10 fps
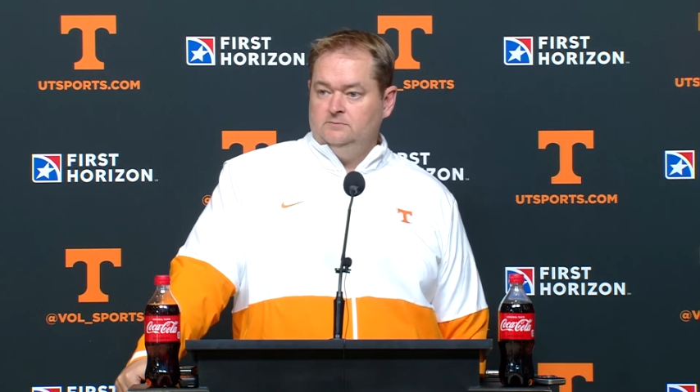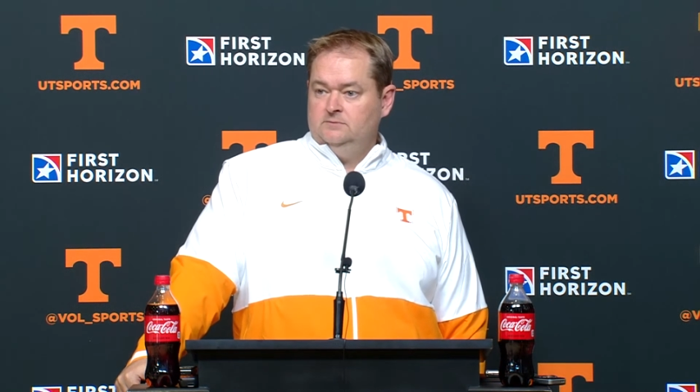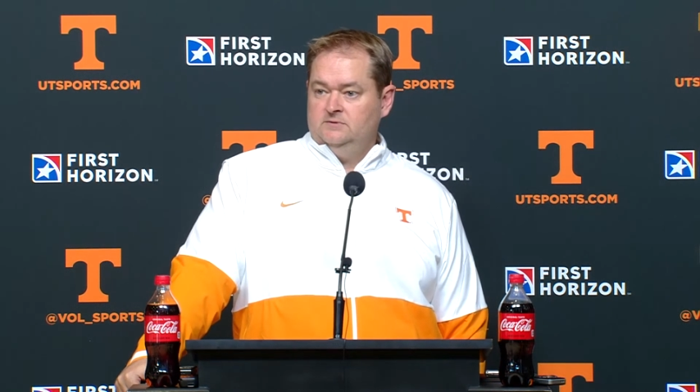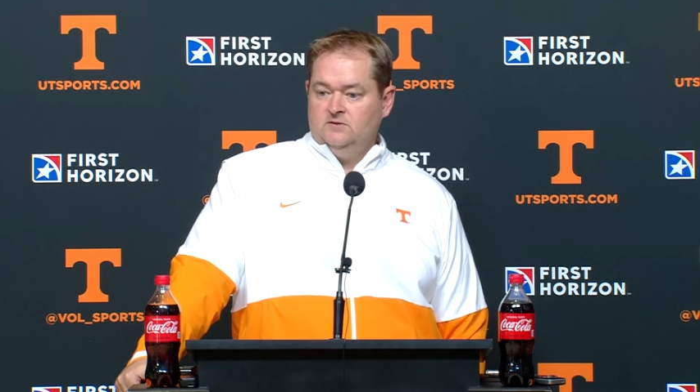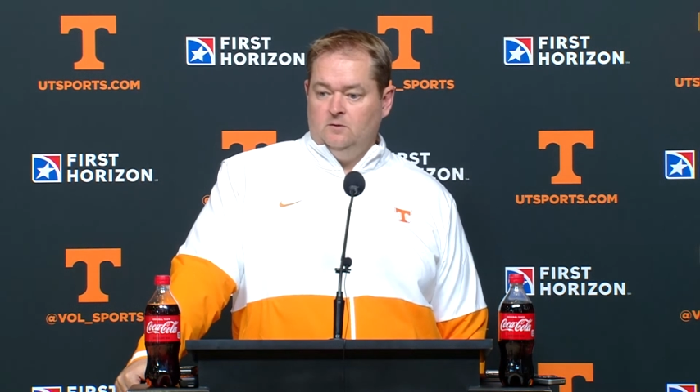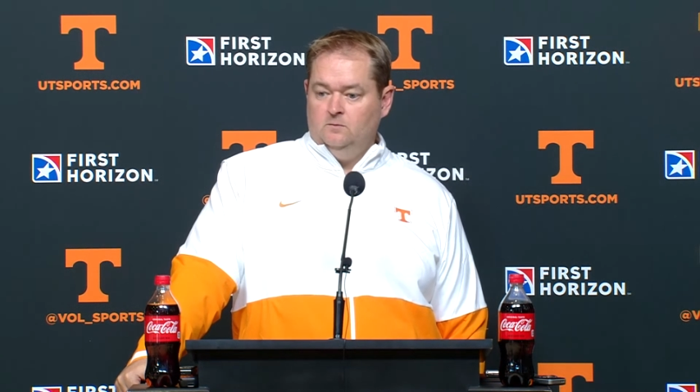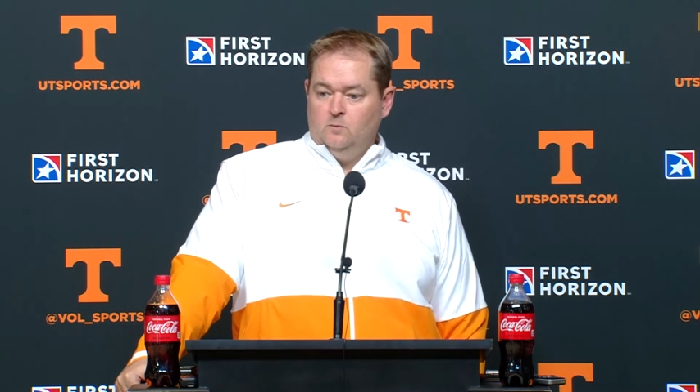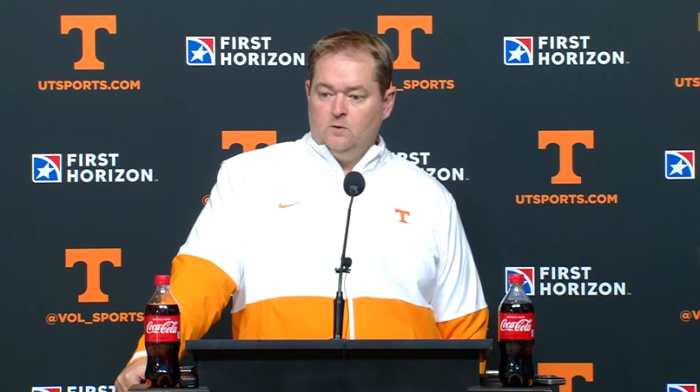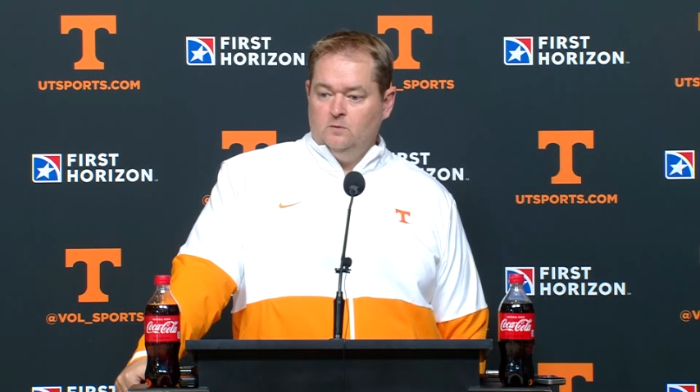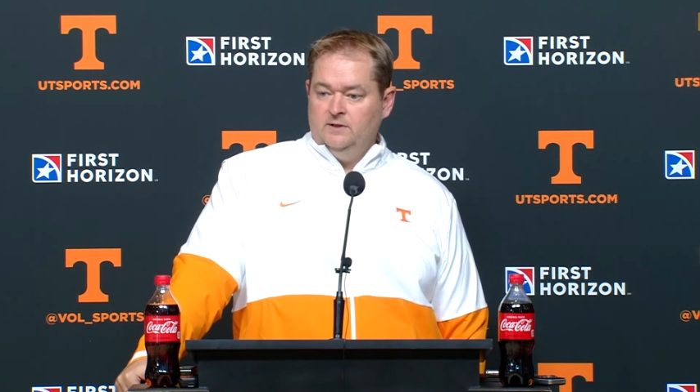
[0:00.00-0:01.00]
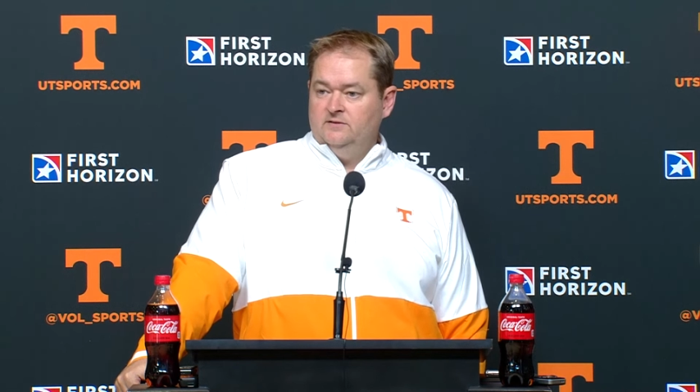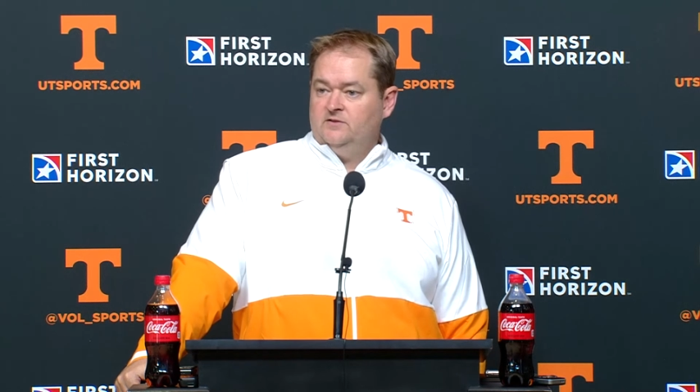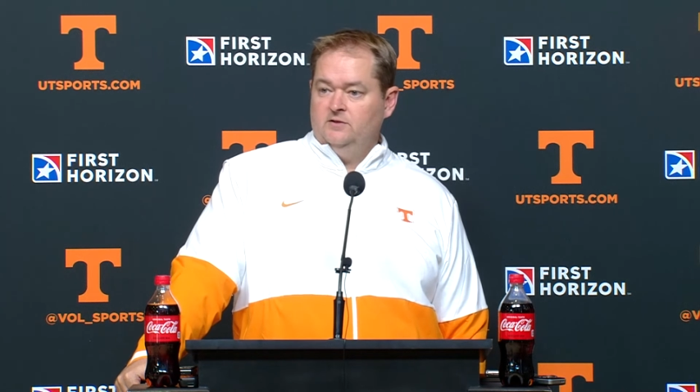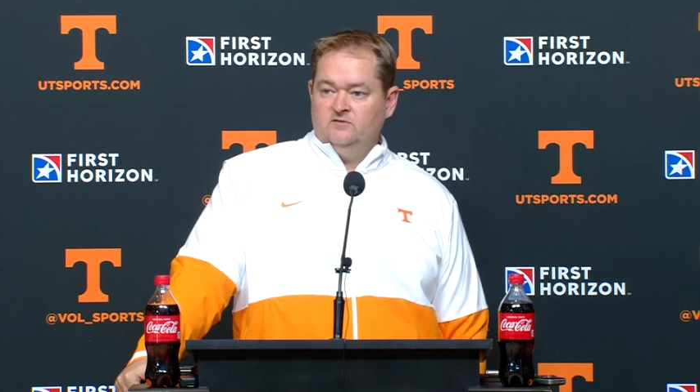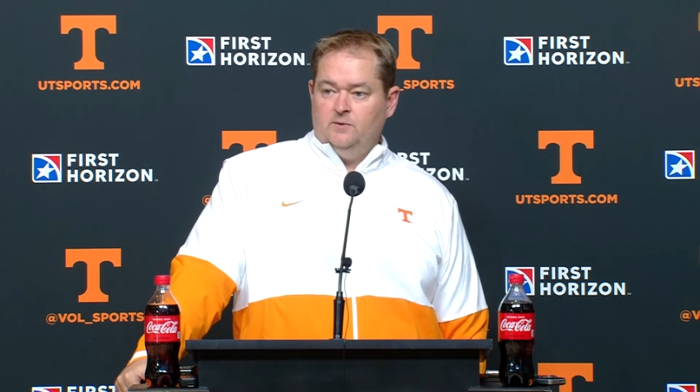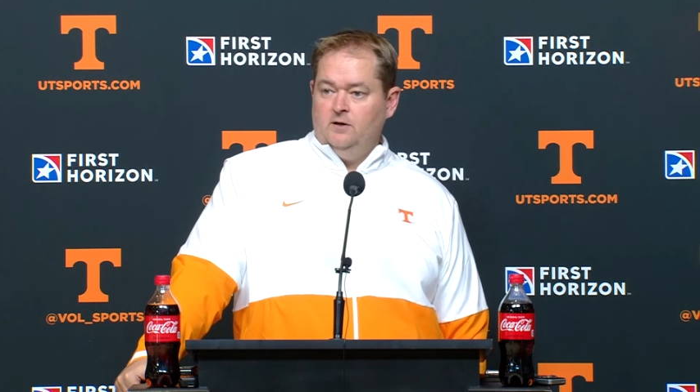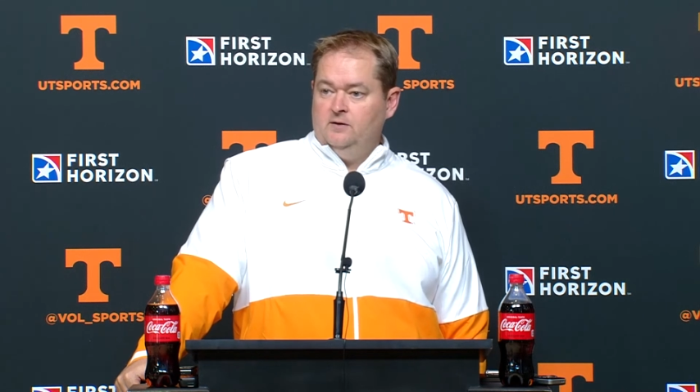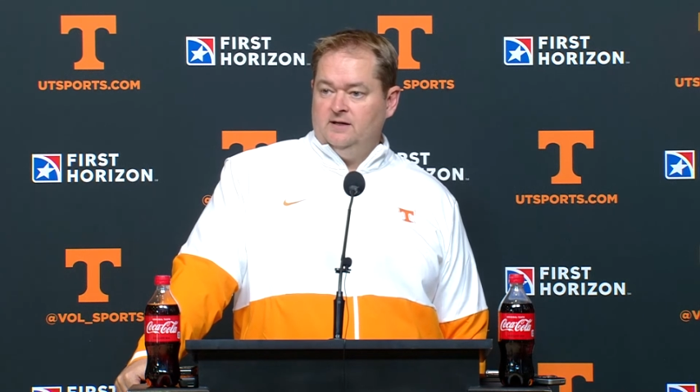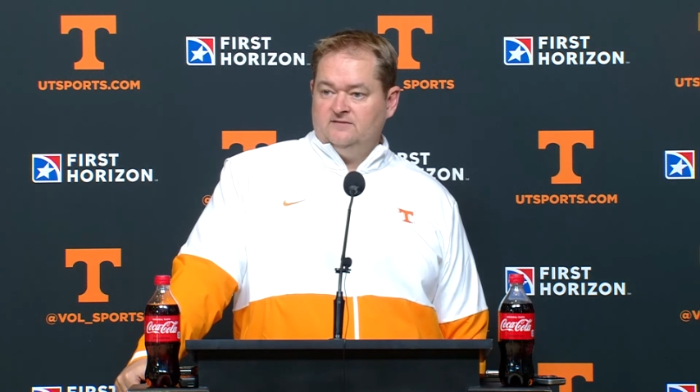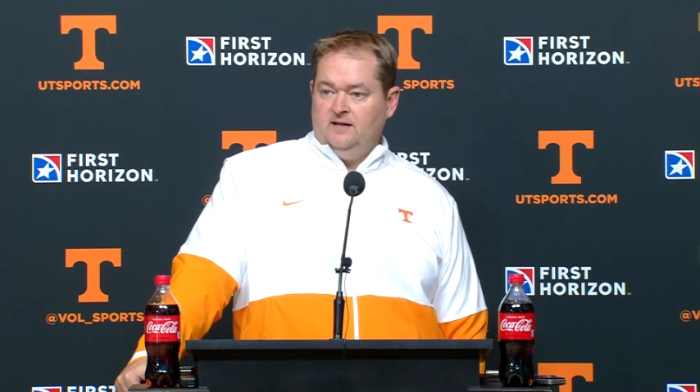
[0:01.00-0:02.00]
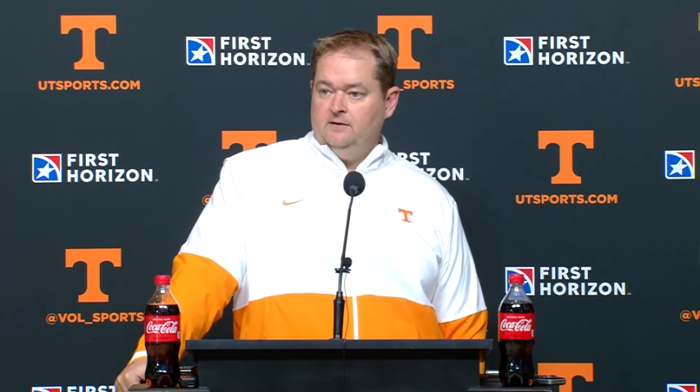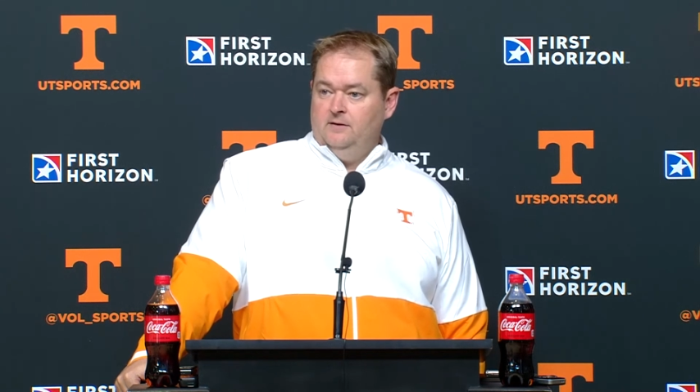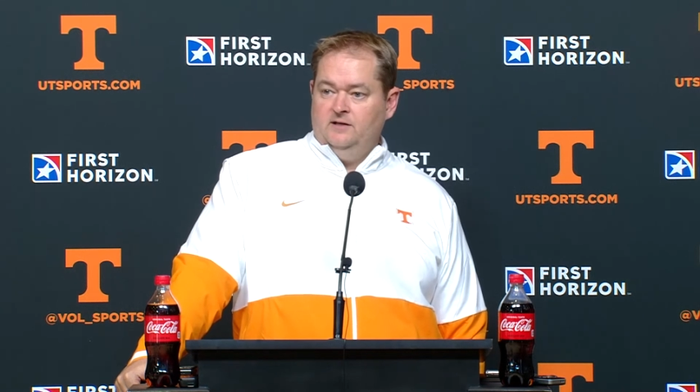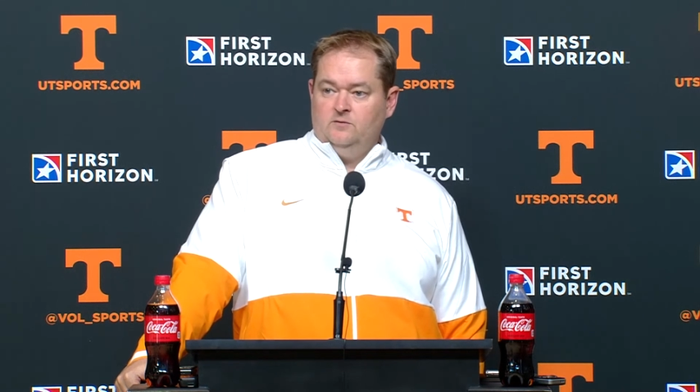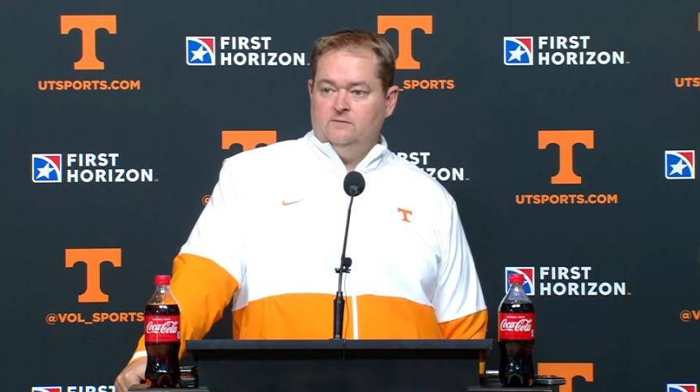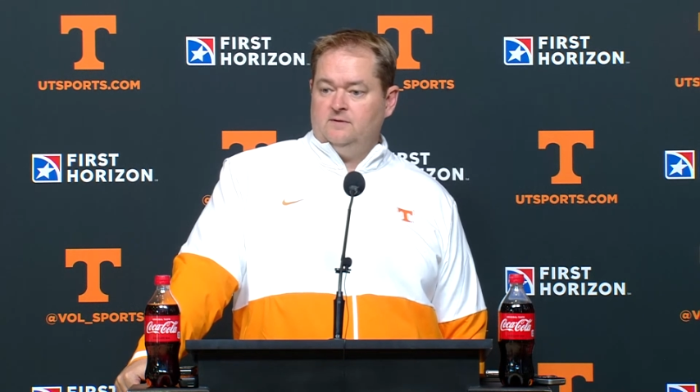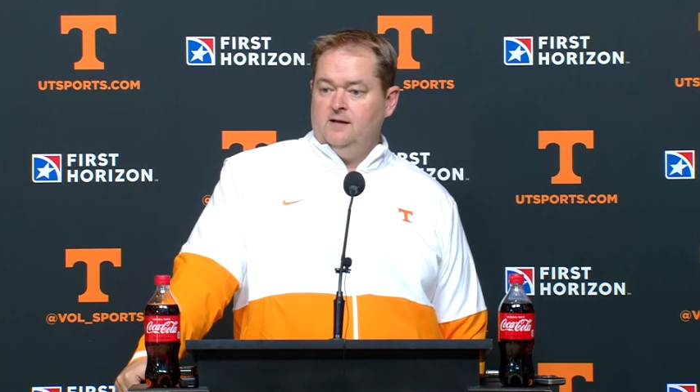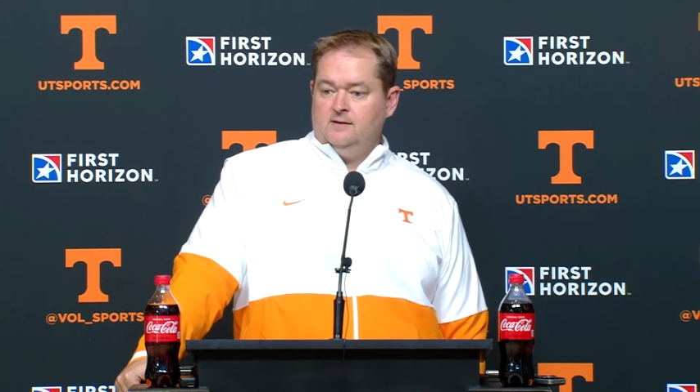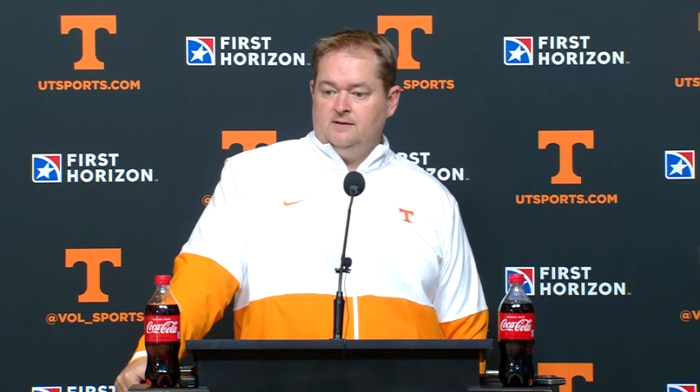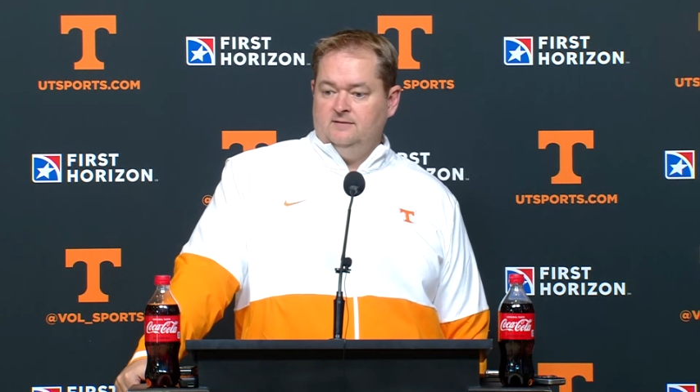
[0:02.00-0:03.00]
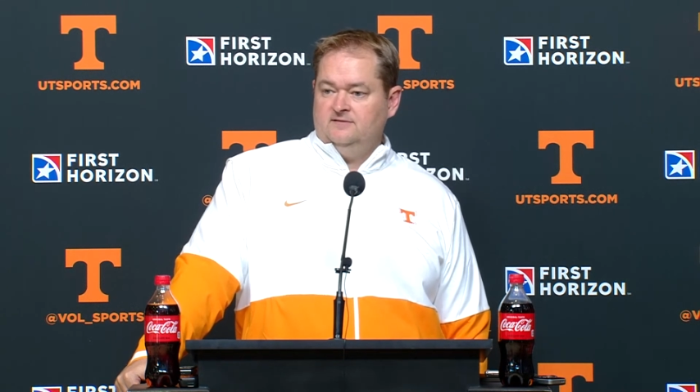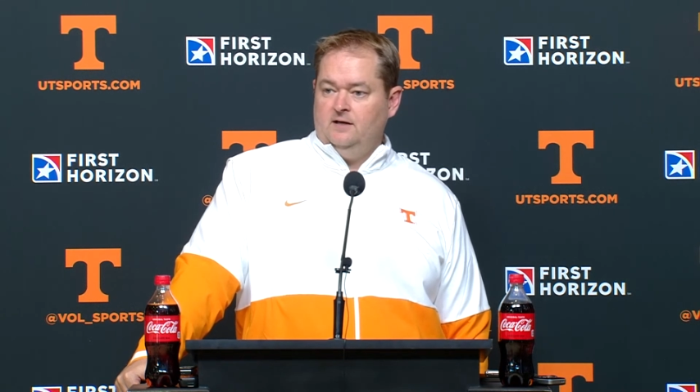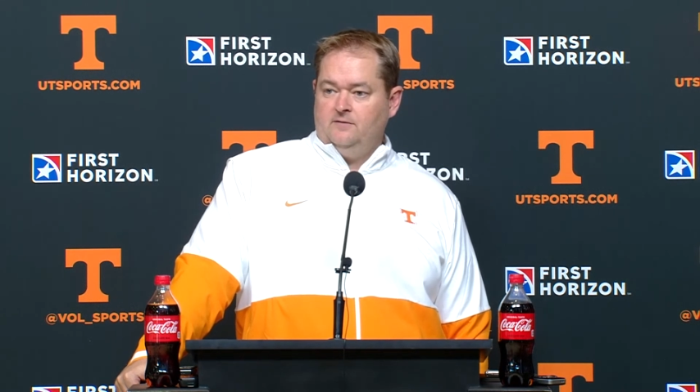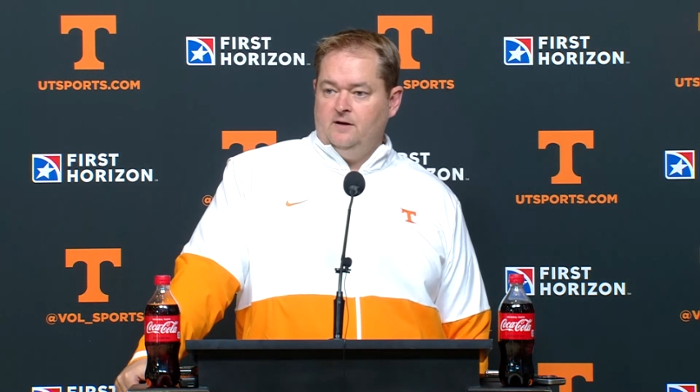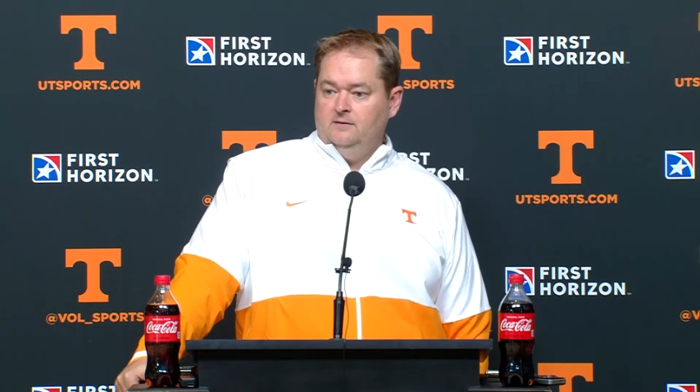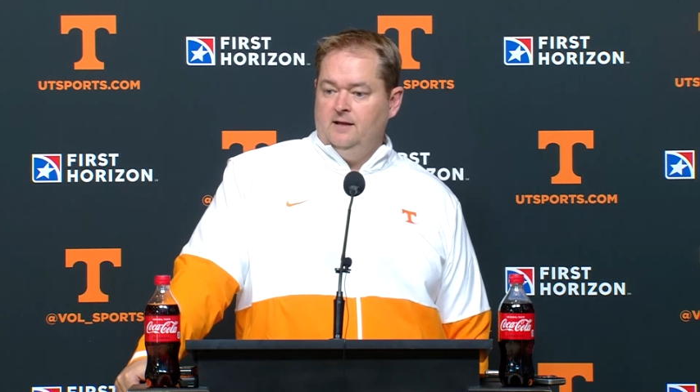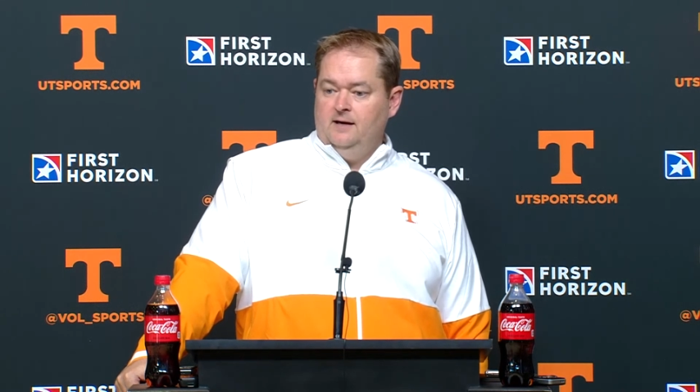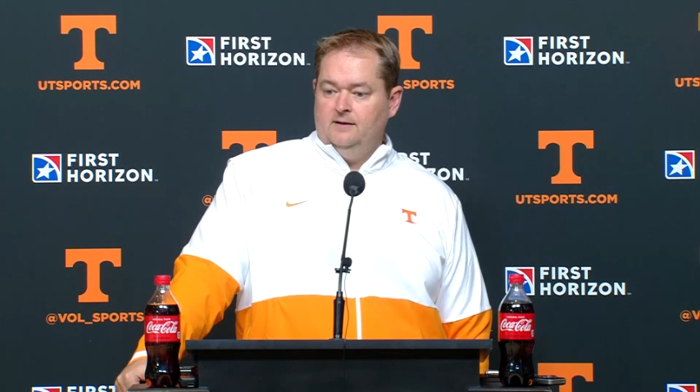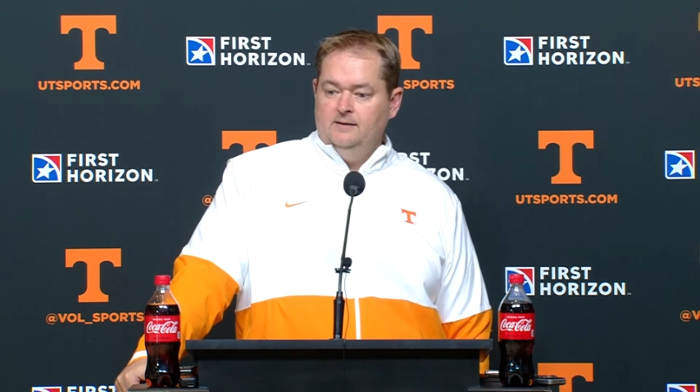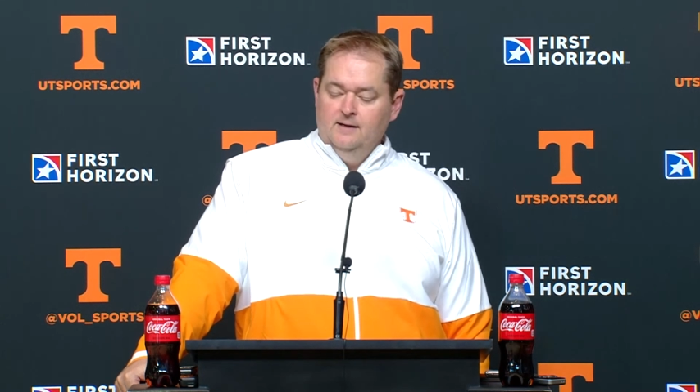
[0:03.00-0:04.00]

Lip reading: So we're only as good as we are next Saturday, 12 o'clock against South Carolina.